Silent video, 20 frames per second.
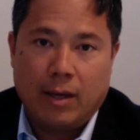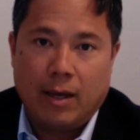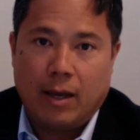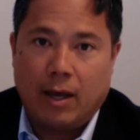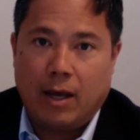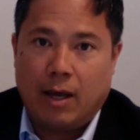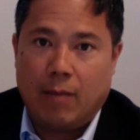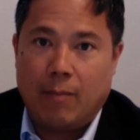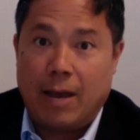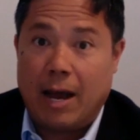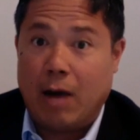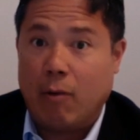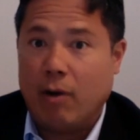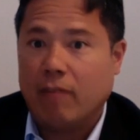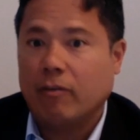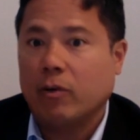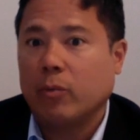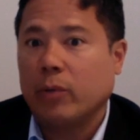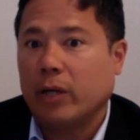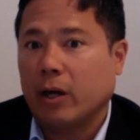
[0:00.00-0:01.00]

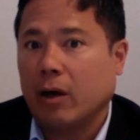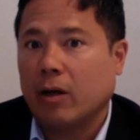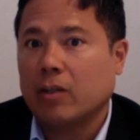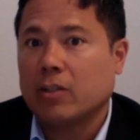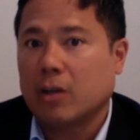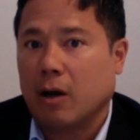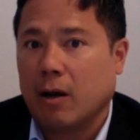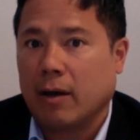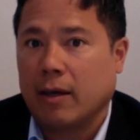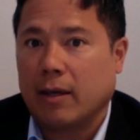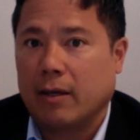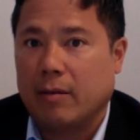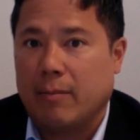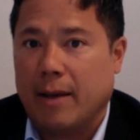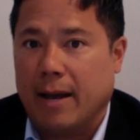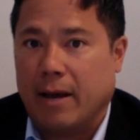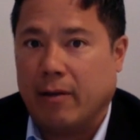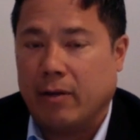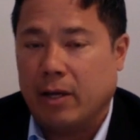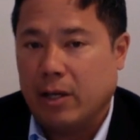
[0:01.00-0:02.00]
However, we are talking
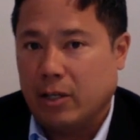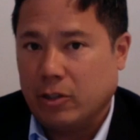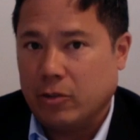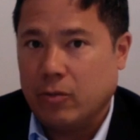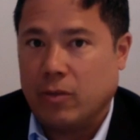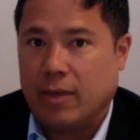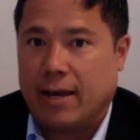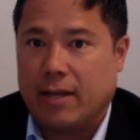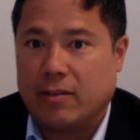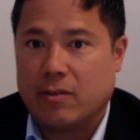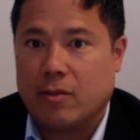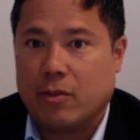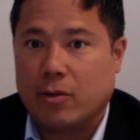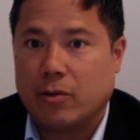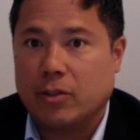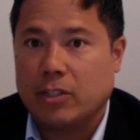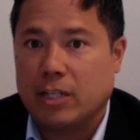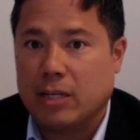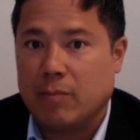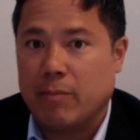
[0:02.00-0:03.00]
about
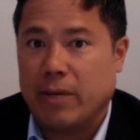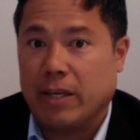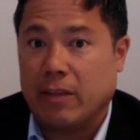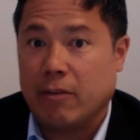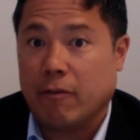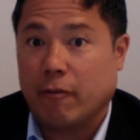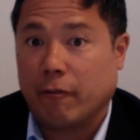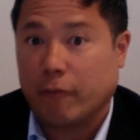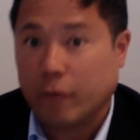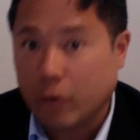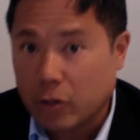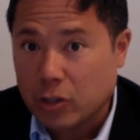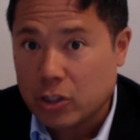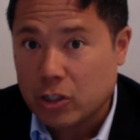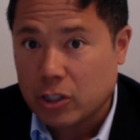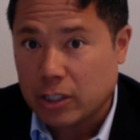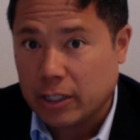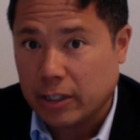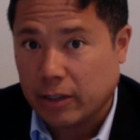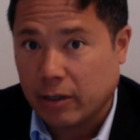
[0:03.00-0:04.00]
2013 being the first
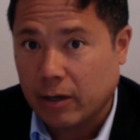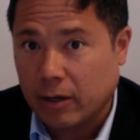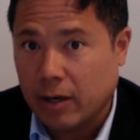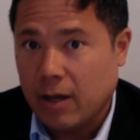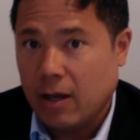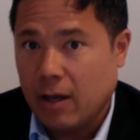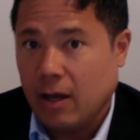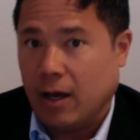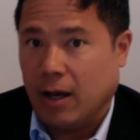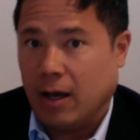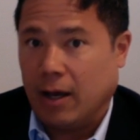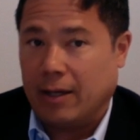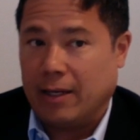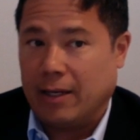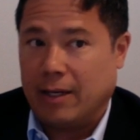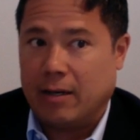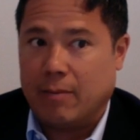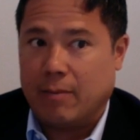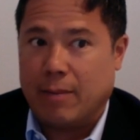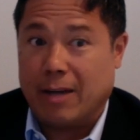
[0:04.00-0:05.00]
year
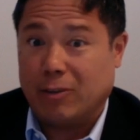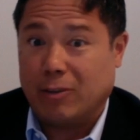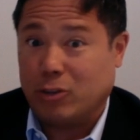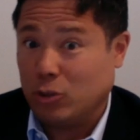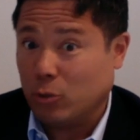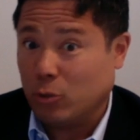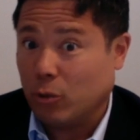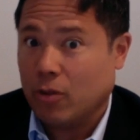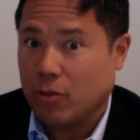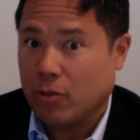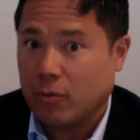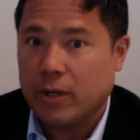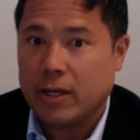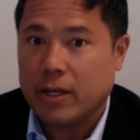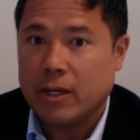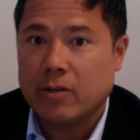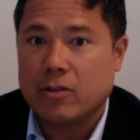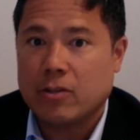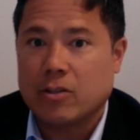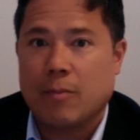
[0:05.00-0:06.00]
in about 2 or 3
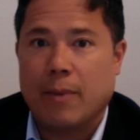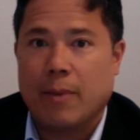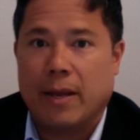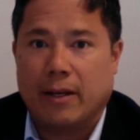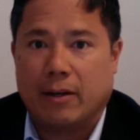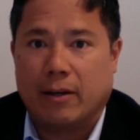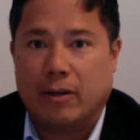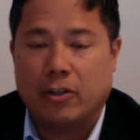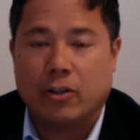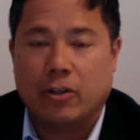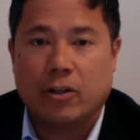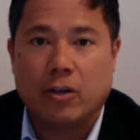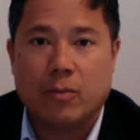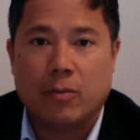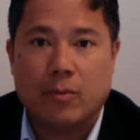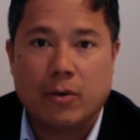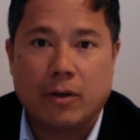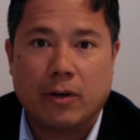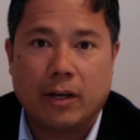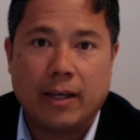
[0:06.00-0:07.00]
years, depending on your
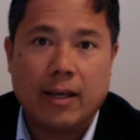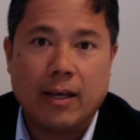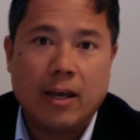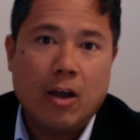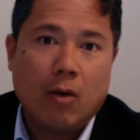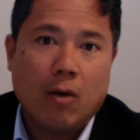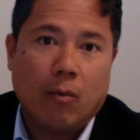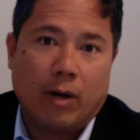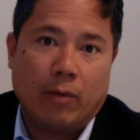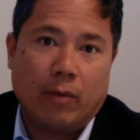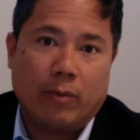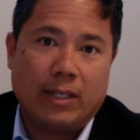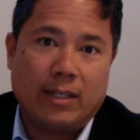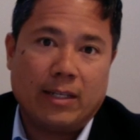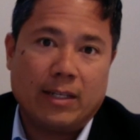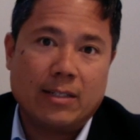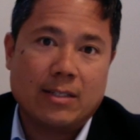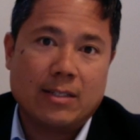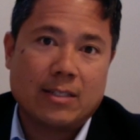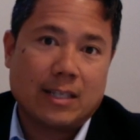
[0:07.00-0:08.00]
community, when we
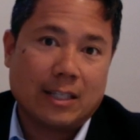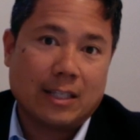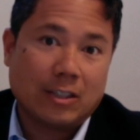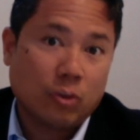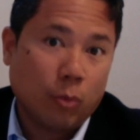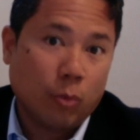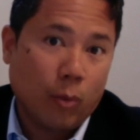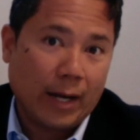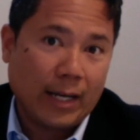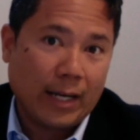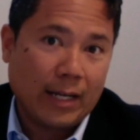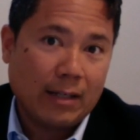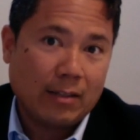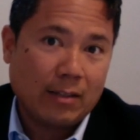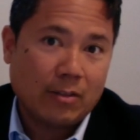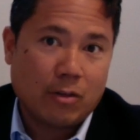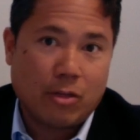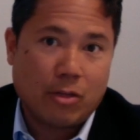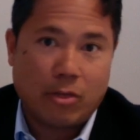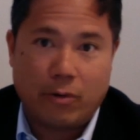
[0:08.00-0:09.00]
didn't see a 20
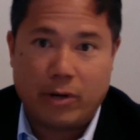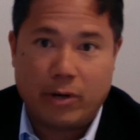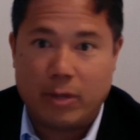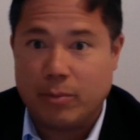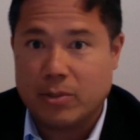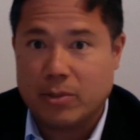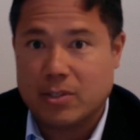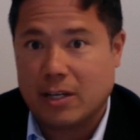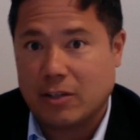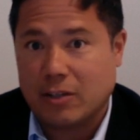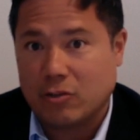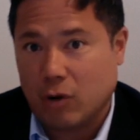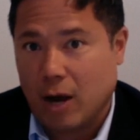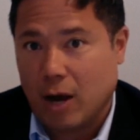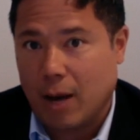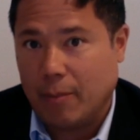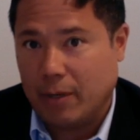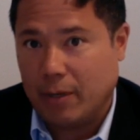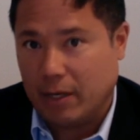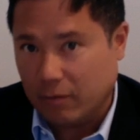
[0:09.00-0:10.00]
to 30%
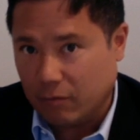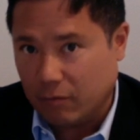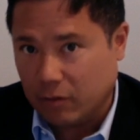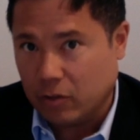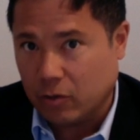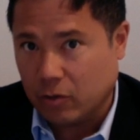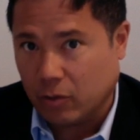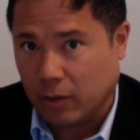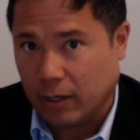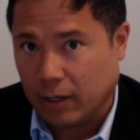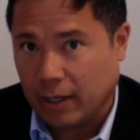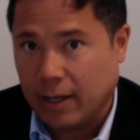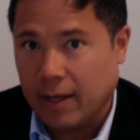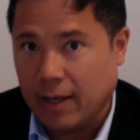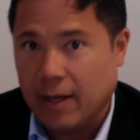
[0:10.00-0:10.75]
drop in inventory.